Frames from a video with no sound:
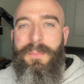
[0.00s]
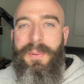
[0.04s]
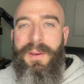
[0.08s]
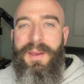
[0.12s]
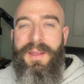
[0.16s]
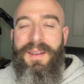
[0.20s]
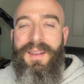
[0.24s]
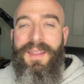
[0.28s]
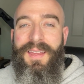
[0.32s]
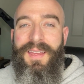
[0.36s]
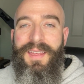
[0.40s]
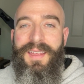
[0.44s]

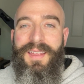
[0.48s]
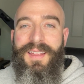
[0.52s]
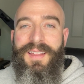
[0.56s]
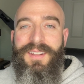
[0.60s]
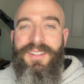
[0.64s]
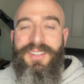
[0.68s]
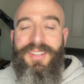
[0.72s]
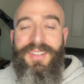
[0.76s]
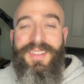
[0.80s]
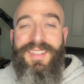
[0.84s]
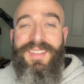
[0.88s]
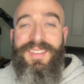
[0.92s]
But
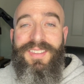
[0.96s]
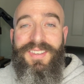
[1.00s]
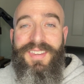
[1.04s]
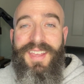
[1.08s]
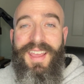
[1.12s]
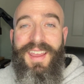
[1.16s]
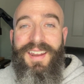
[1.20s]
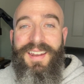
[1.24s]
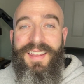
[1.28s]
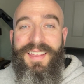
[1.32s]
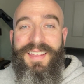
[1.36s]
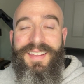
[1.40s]
to this
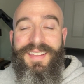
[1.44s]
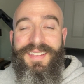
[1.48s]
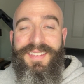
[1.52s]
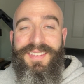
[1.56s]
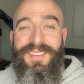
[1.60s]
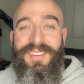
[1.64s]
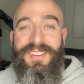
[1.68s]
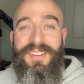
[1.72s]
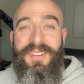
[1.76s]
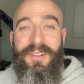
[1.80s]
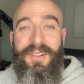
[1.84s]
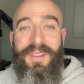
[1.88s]
date, it
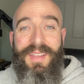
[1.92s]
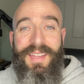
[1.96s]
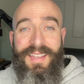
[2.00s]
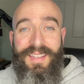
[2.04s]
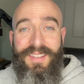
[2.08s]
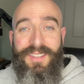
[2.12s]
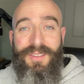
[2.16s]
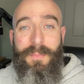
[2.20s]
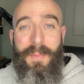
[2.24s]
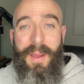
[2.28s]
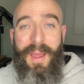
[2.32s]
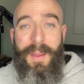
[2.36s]
still
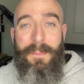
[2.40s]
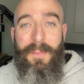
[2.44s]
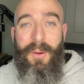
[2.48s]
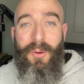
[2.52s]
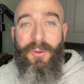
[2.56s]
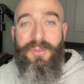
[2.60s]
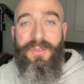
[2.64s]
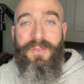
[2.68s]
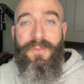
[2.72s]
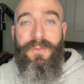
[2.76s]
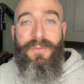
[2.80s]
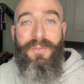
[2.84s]
is my
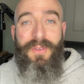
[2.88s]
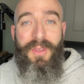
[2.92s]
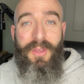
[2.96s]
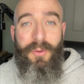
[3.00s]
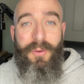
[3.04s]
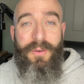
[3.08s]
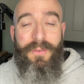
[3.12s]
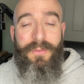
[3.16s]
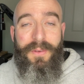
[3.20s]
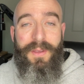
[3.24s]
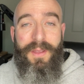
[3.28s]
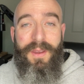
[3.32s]
most
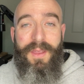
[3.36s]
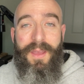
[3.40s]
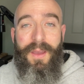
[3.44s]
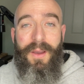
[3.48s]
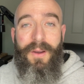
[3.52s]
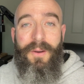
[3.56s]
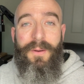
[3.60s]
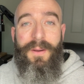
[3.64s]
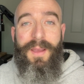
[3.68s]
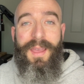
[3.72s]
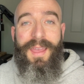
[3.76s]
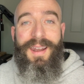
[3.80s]
viewed
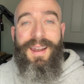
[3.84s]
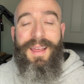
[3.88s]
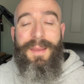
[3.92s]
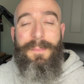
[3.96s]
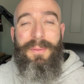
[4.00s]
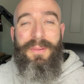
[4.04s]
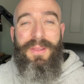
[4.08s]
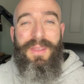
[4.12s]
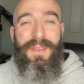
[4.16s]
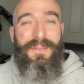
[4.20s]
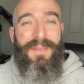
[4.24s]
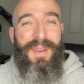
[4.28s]
video, and I
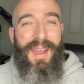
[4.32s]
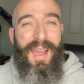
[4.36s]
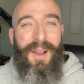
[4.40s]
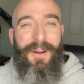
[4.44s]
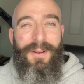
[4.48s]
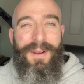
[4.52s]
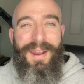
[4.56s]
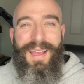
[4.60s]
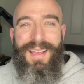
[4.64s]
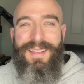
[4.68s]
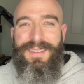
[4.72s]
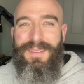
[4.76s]
believe now
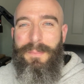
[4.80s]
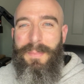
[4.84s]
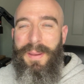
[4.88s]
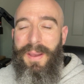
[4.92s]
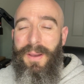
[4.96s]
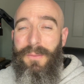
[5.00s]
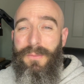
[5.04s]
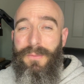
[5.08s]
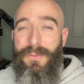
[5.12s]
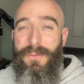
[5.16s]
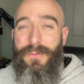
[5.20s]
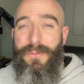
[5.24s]
it has
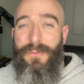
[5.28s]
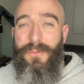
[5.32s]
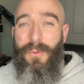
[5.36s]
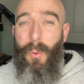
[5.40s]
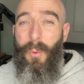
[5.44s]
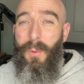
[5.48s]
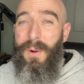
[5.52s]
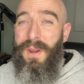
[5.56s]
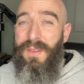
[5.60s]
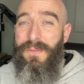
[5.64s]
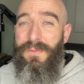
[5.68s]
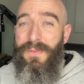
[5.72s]
about
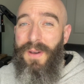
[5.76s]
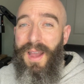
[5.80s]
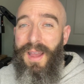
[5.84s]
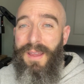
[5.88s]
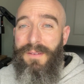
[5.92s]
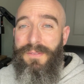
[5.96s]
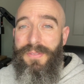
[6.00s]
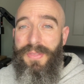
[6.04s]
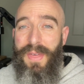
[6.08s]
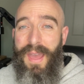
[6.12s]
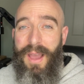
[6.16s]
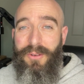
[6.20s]

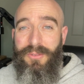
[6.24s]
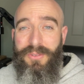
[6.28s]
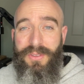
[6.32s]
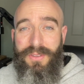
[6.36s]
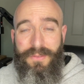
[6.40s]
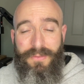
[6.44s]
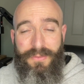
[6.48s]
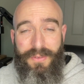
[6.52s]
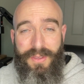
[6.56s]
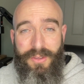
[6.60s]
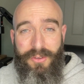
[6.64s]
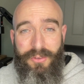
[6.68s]

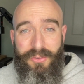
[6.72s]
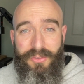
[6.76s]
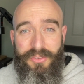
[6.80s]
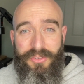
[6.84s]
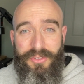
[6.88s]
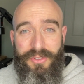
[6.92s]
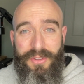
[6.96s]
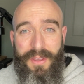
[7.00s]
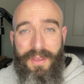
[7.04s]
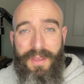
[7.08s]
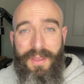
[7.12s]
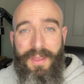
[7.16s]
45,000 views.